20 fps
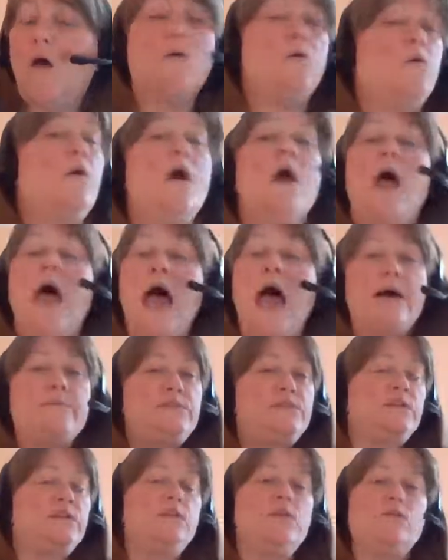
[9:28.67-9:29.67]
Oh,
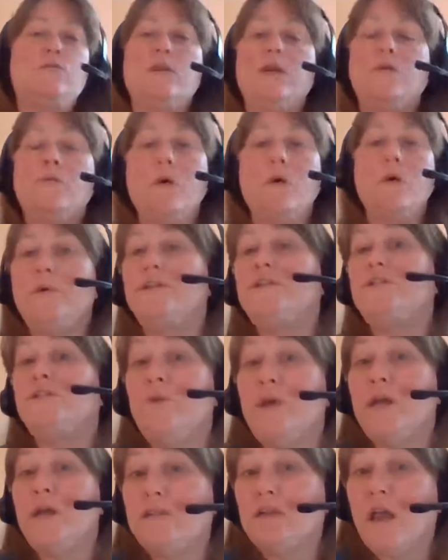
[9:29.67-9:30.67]
absolutely. When we do
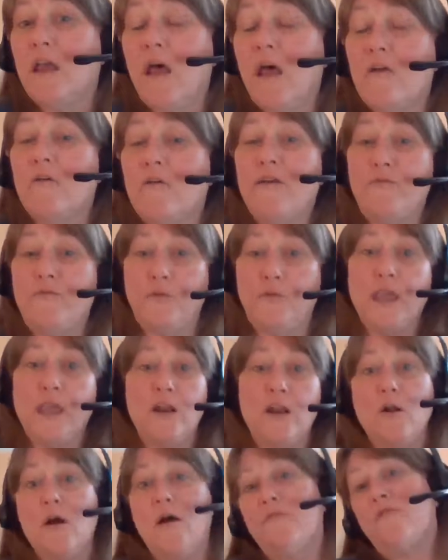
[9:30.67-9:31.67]
get together, if we get
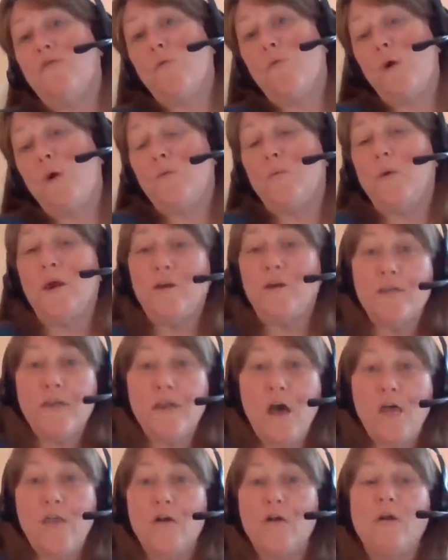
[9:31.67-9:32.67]
an offer one way or the
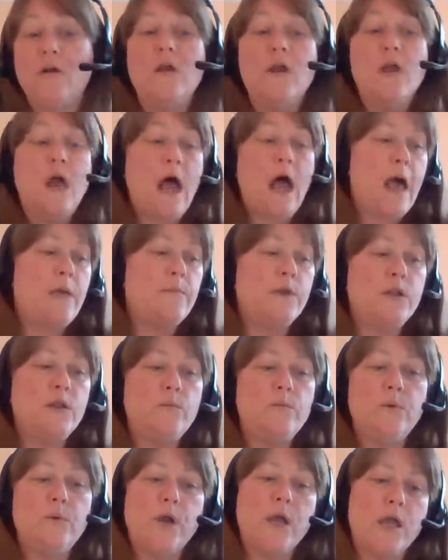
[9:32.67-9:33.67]
other, I'm going to
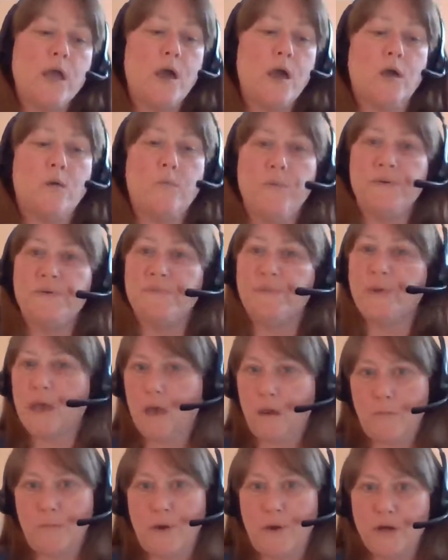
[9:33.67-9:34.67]
bring a
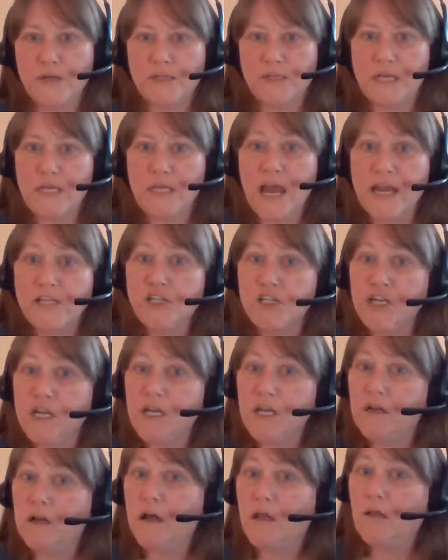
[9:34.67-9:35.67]
comparison net
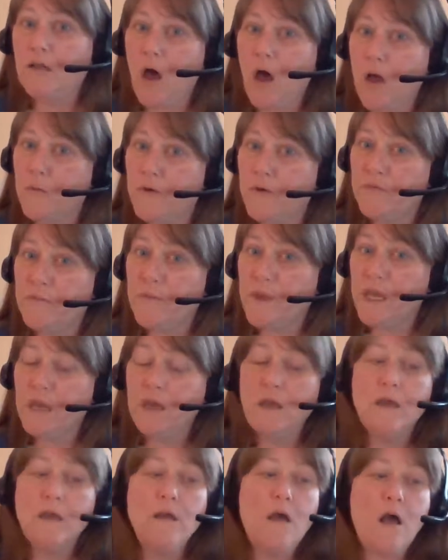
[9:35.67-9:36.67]
sheet along with me.
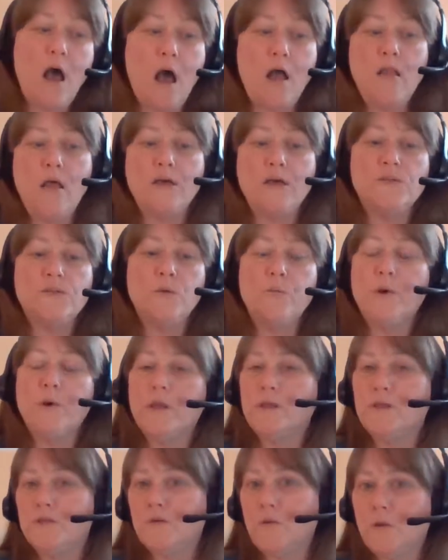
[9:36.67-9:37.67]
I'll also
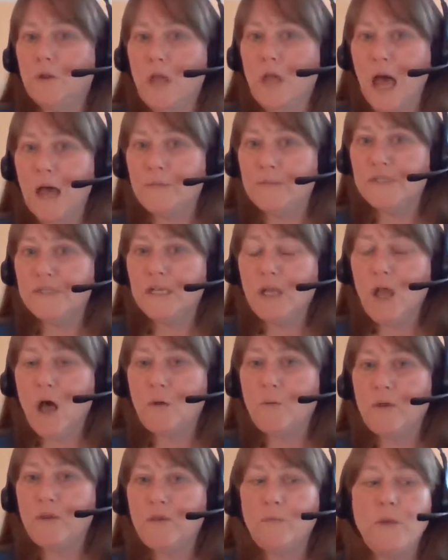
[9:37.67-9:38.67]
bring the sold comps
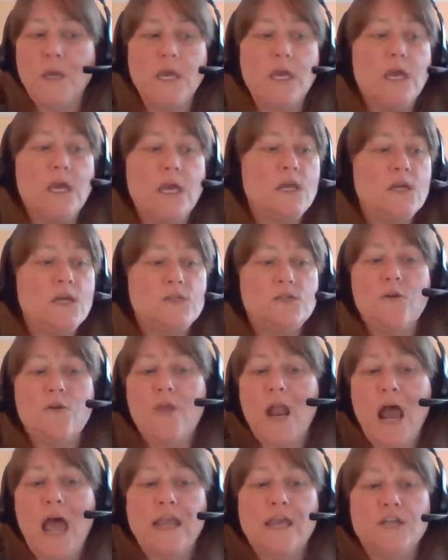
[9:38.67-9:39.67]
along with me so
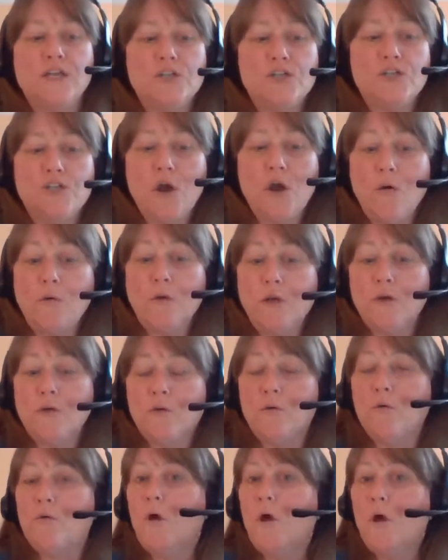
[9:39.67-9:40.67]
that I can show
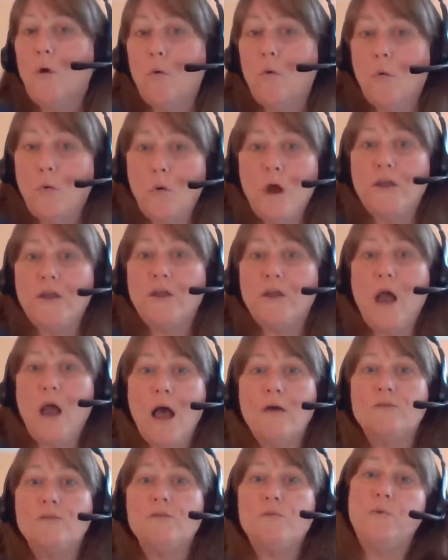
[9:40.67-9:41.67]
you what your
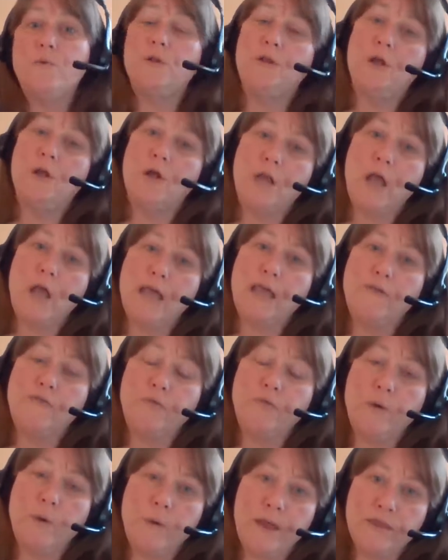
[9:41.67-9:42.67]
house would look like if
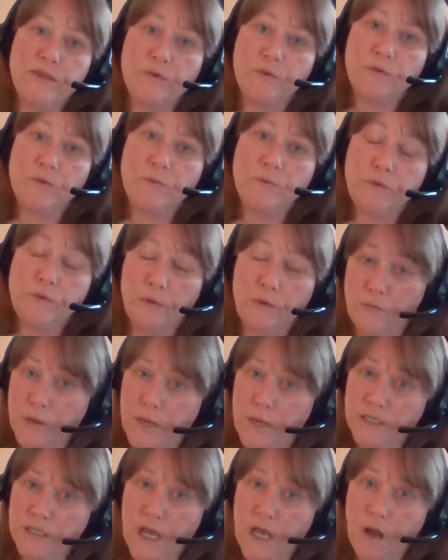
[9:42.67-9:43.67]
we went the
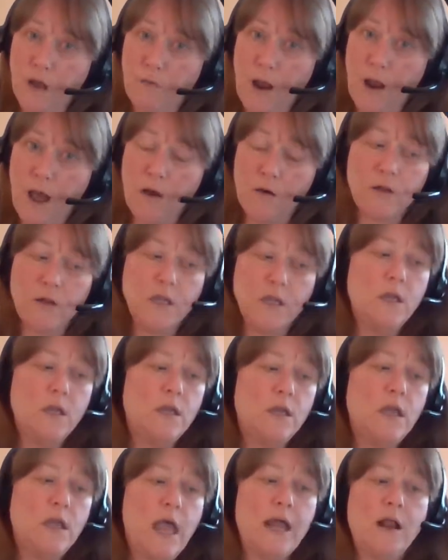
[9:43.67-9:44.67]
retail route.
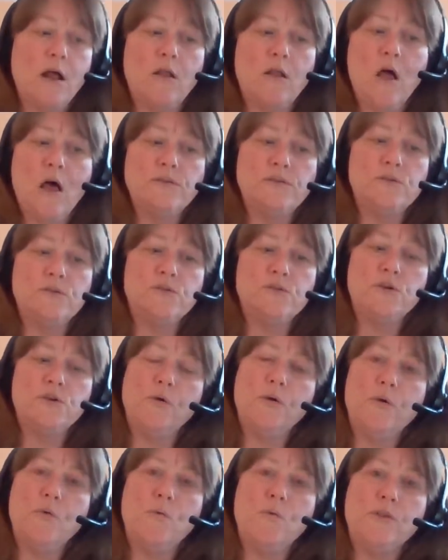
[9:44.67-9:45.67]
And I'll also show
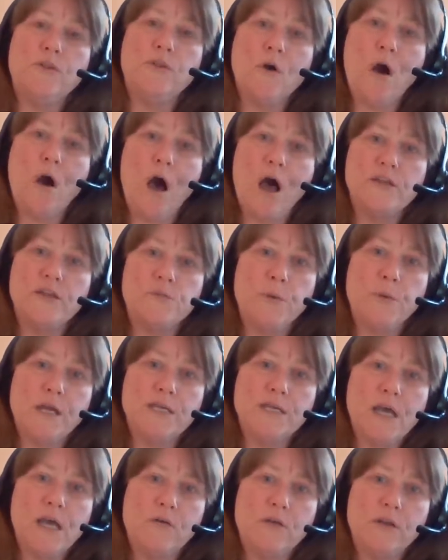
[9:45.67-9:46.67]
you what the cost
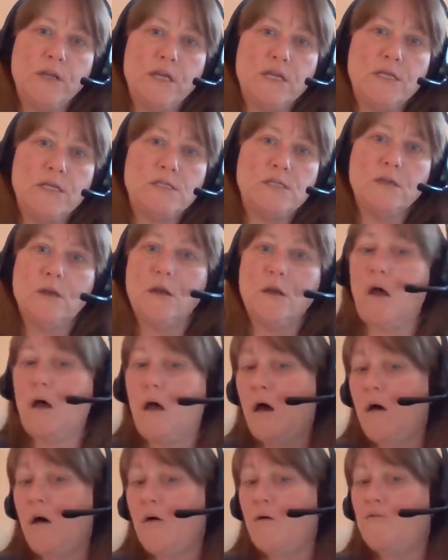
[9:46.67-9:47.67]
breakdown is
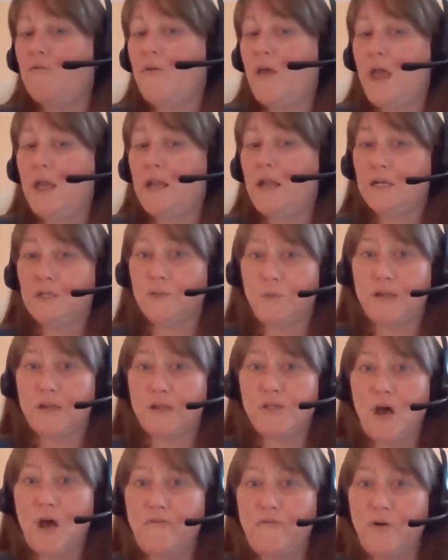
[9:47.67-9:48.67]
of an
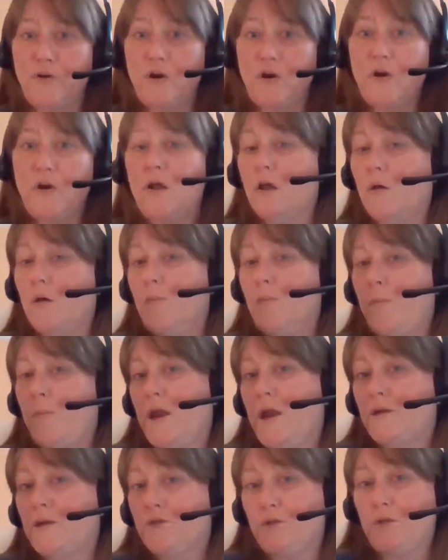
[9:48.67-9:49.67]
express offer
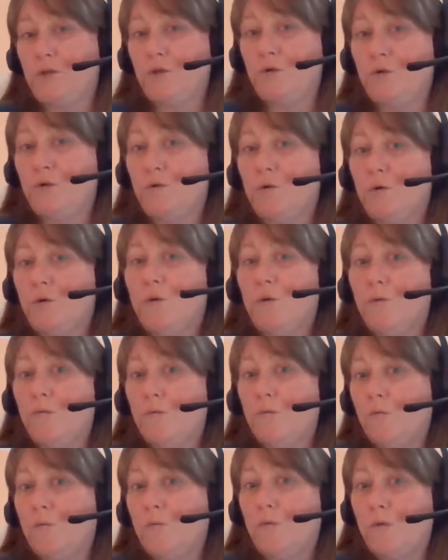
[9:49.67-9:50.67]
compared to
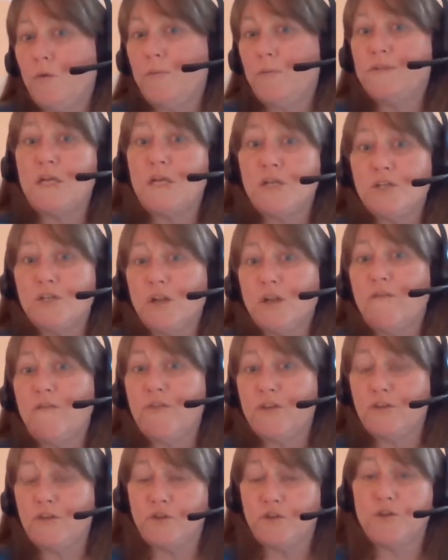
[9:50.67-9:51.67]
the potential of
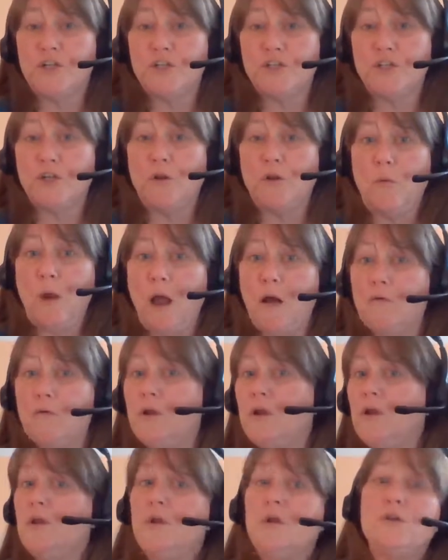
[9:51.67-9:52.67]
the traditional route.
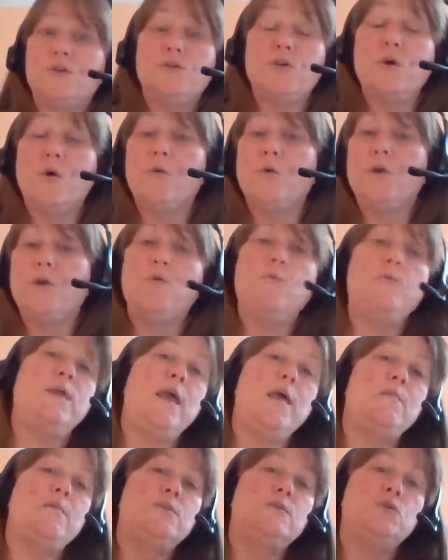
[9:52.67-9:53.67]
So you'll
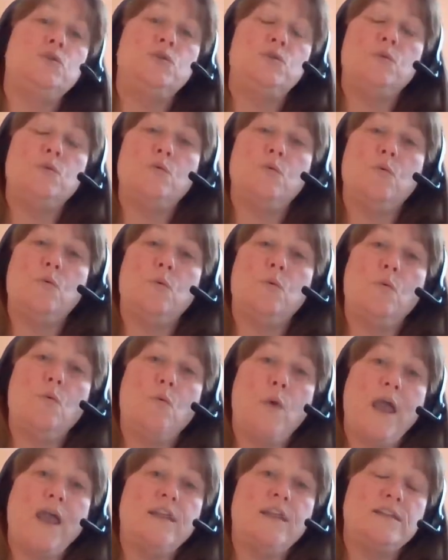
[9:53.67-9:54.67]
be able to
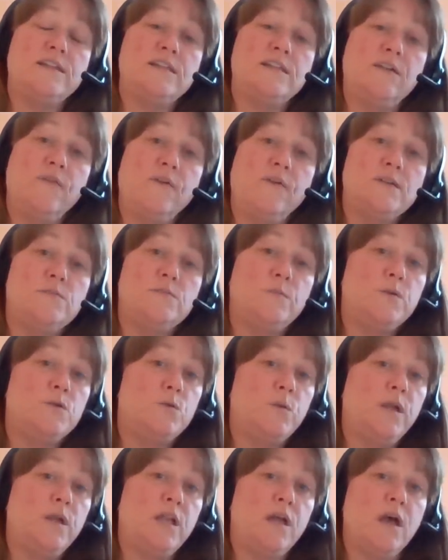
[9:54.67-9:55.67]
weigh the difference
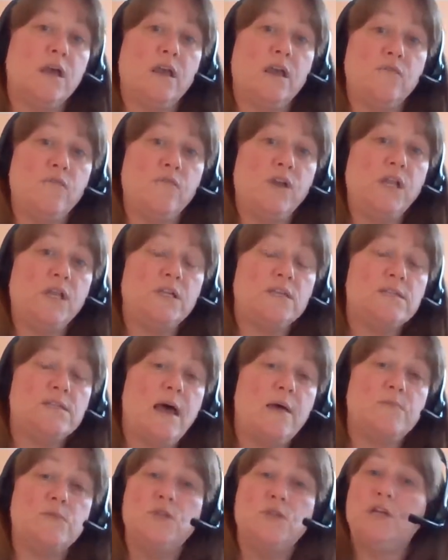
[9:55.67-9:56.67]
between a convenience
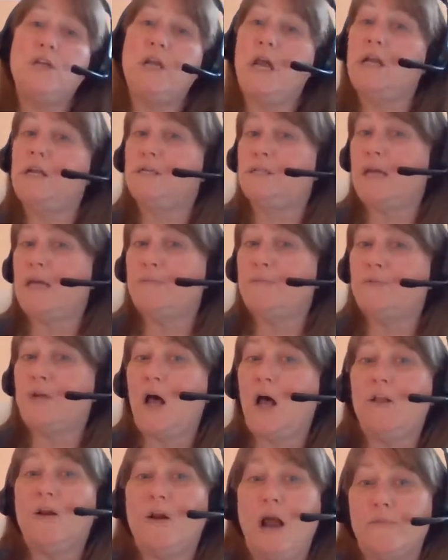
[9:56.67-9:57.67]
option and a top
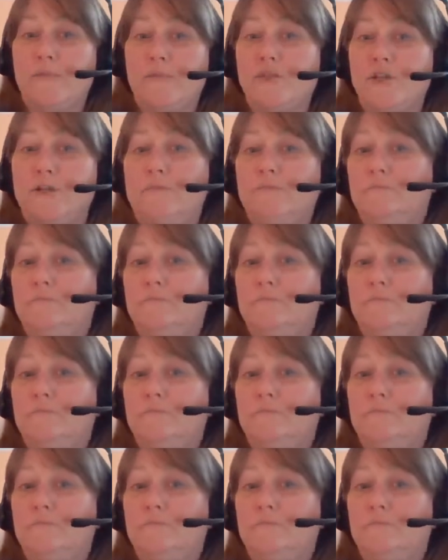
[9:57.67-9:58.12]
dollar option.